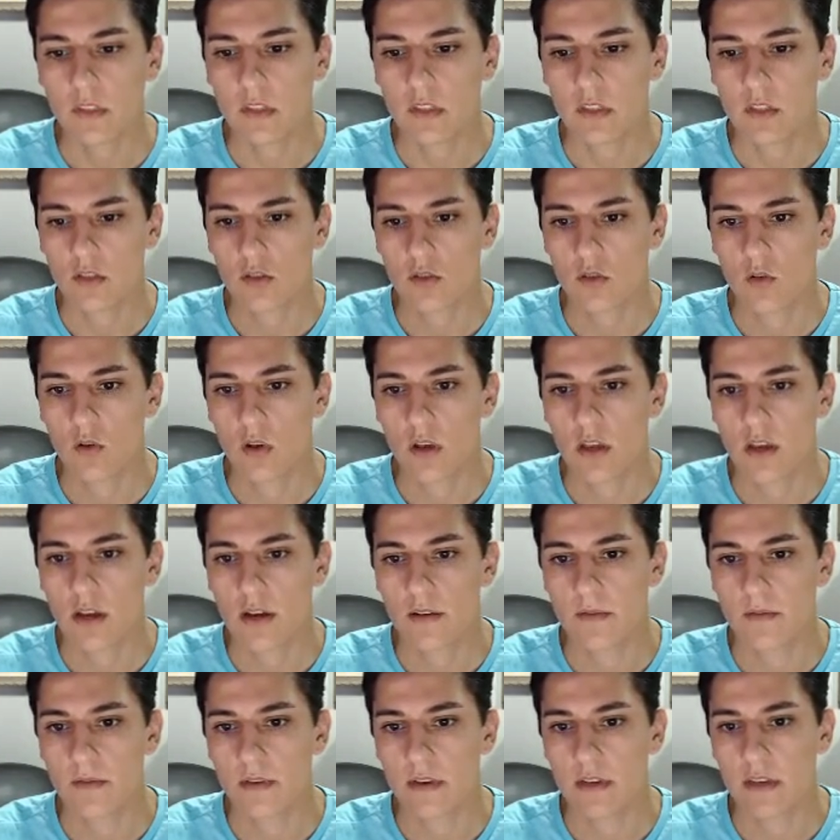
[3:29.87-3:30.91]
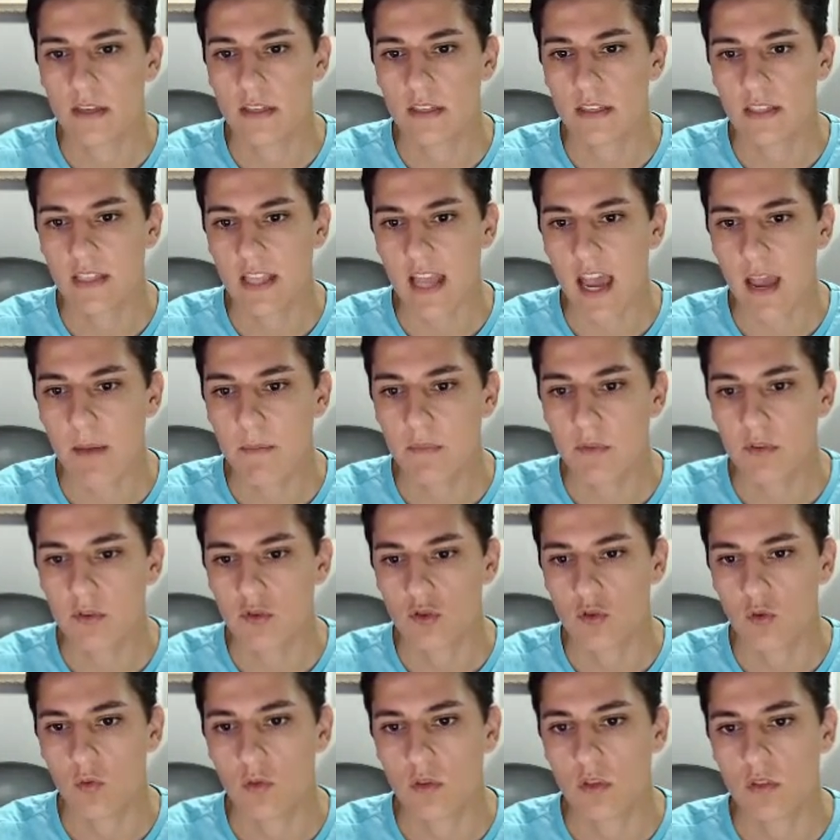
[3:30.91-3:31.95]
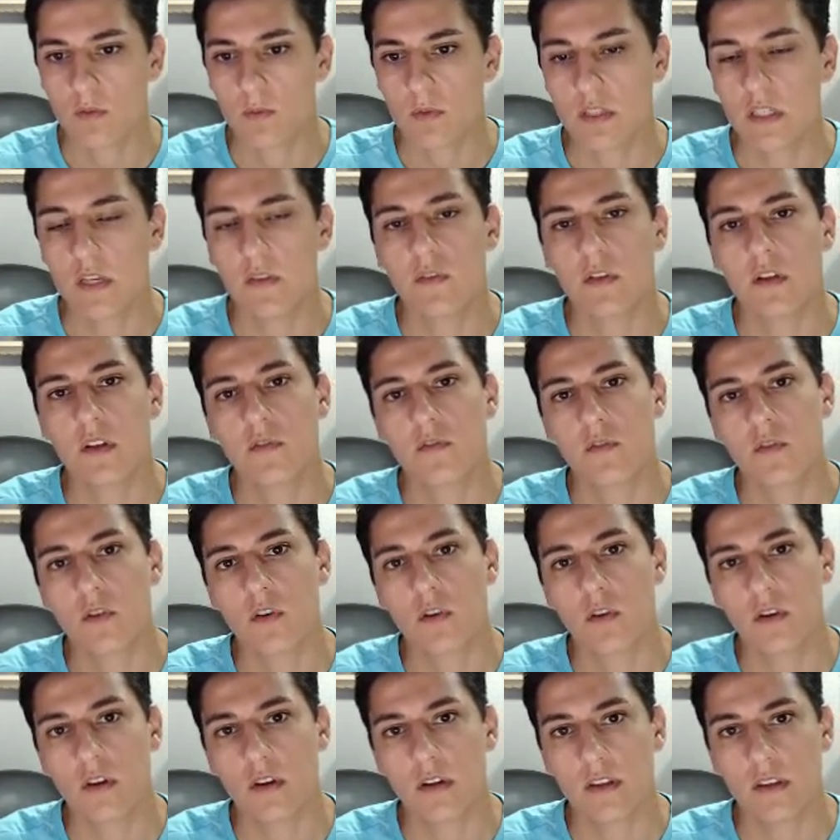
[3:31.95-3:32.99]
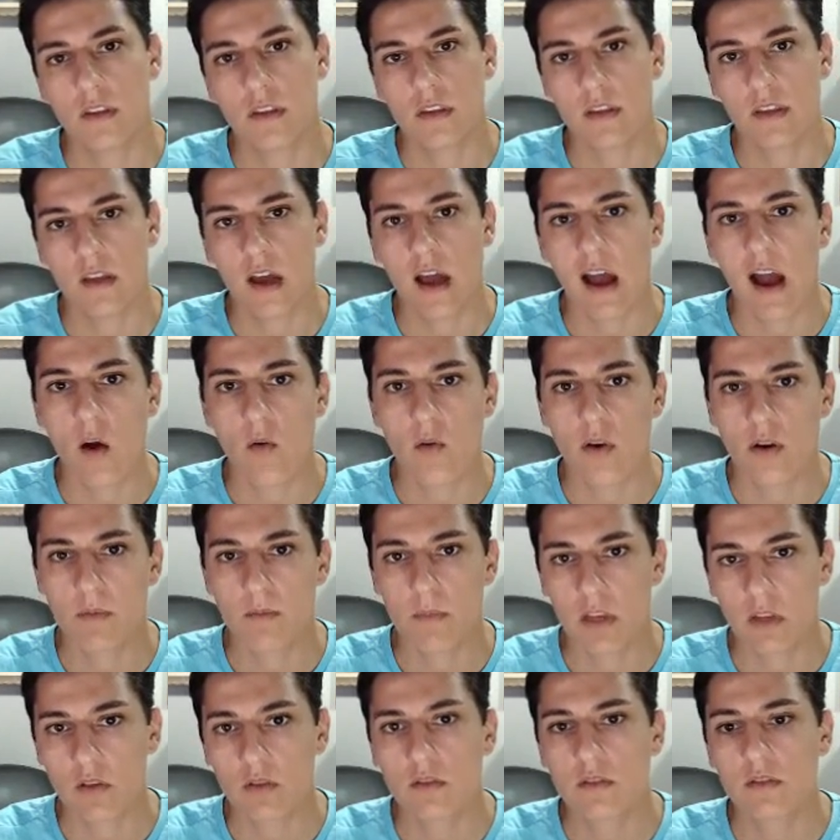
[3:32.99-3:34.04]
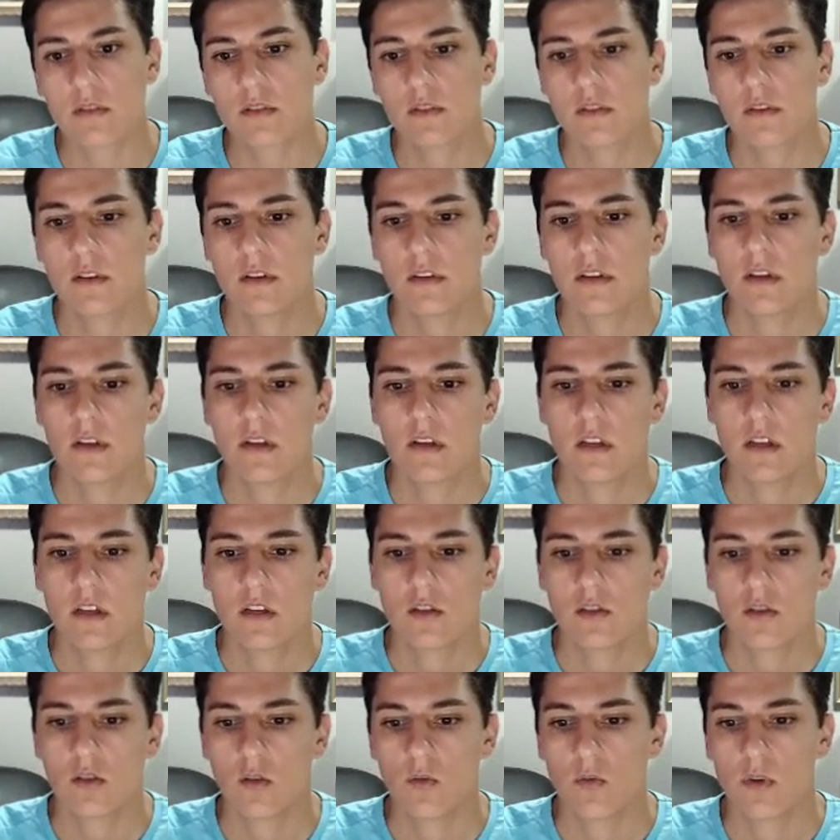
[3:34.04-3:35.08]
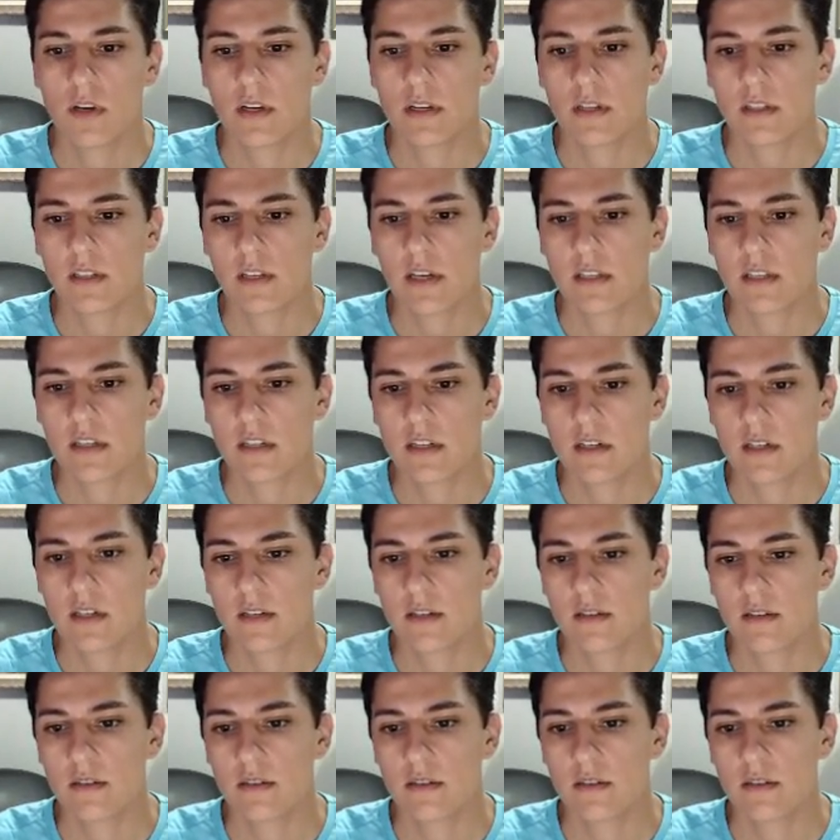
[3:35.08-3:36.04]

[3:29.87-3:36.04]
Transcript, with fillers: So here is time, so it's specifically for hour, minutes. So we can set here